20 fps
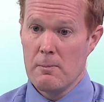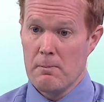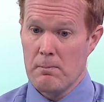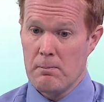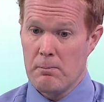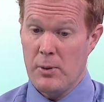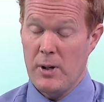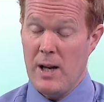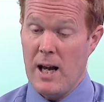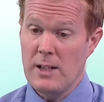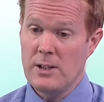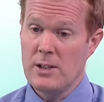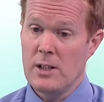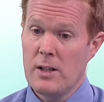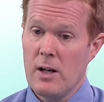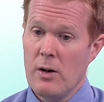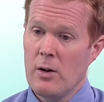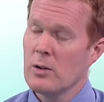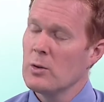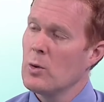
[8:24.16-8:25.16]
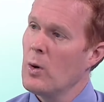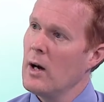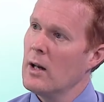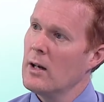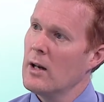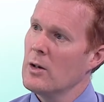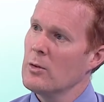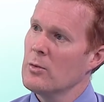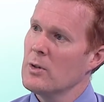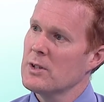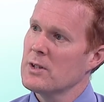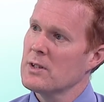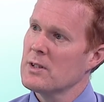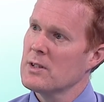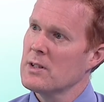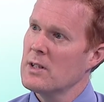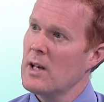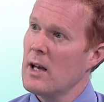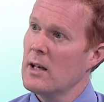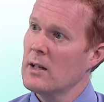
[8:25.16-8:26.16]
But actually they're in quite a low-risk
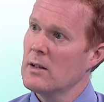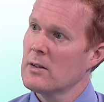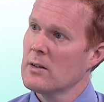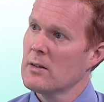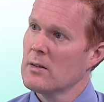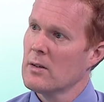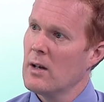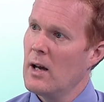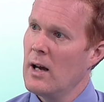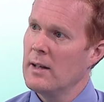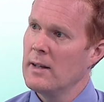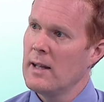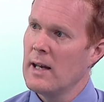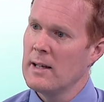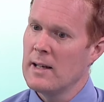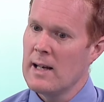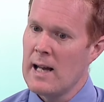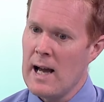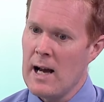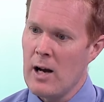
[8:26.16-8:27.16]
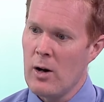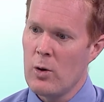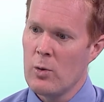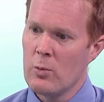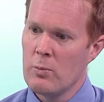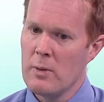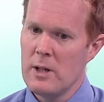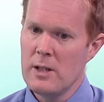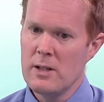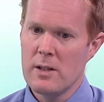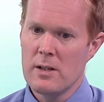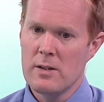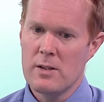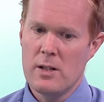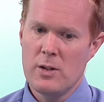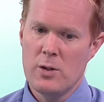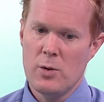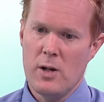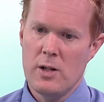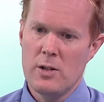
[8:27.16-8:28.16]
state. And they're now meeting a
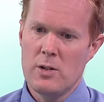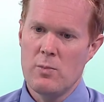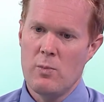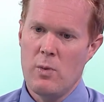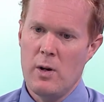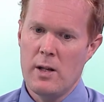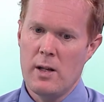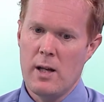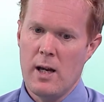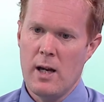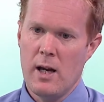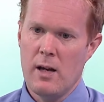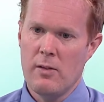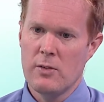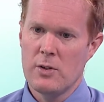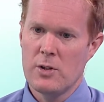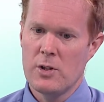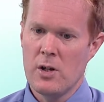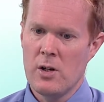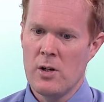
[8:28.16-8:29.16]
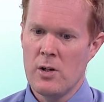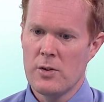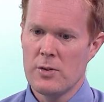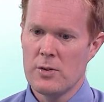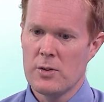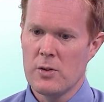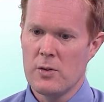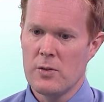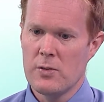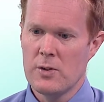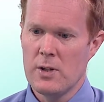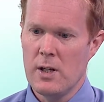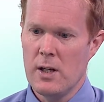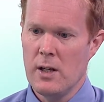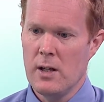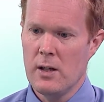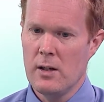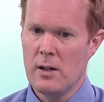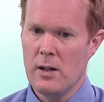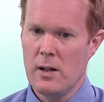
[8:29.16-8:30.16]
situation where they have a chance of
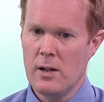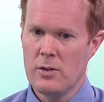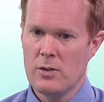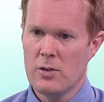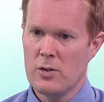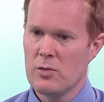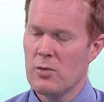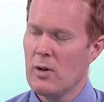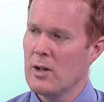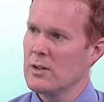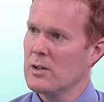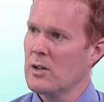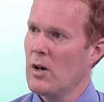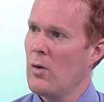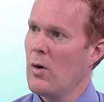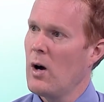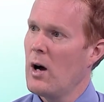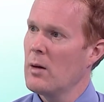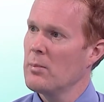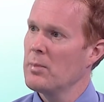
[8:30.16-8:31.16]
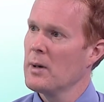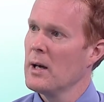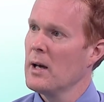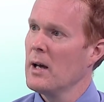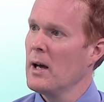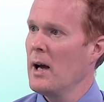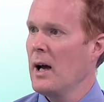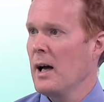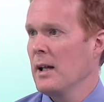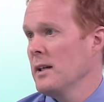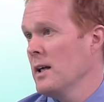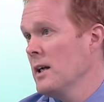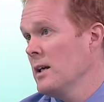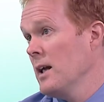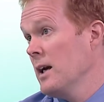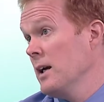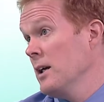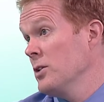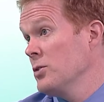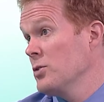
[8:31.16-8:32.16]
seeing interest rates go up and their
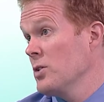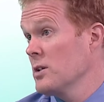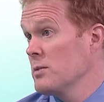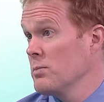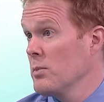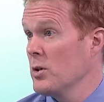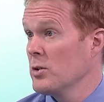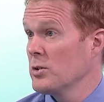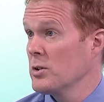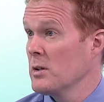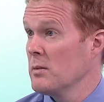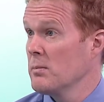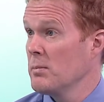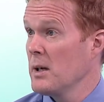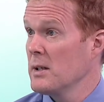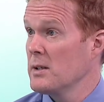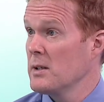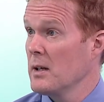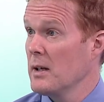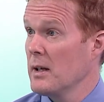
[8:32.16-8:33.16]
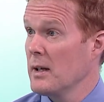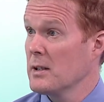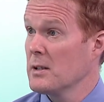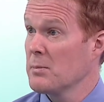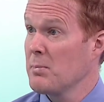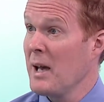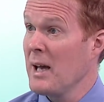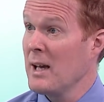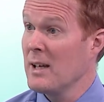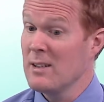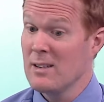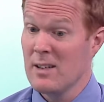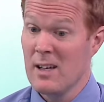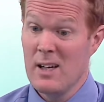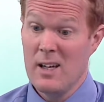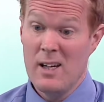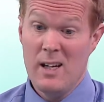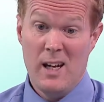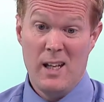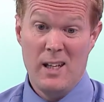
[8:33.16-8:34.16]
net interest margin basically expand
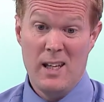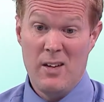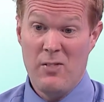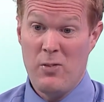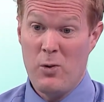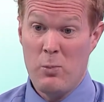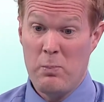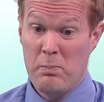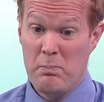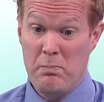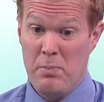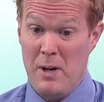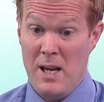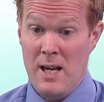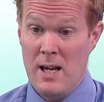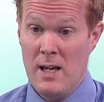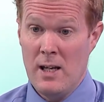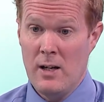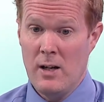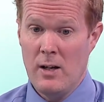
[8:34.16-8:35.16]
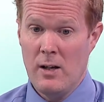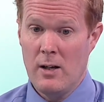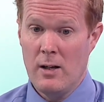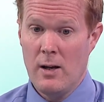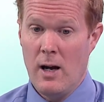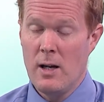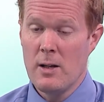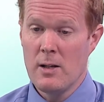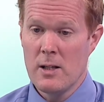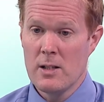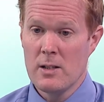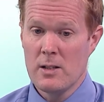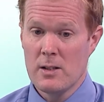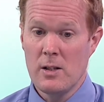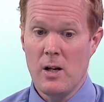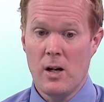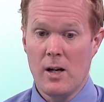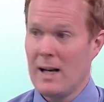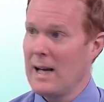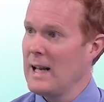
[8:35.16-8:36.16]
and therefore be in a
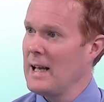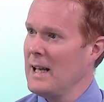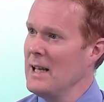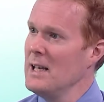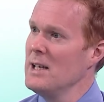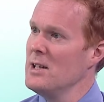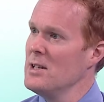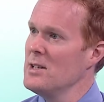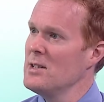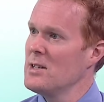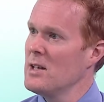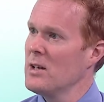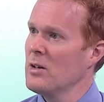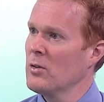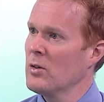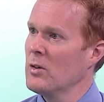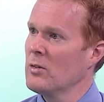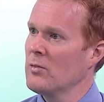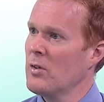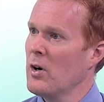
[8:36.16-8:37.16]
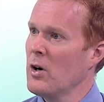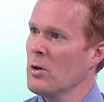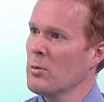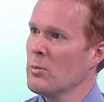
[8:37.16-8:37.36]
slightly easier environment.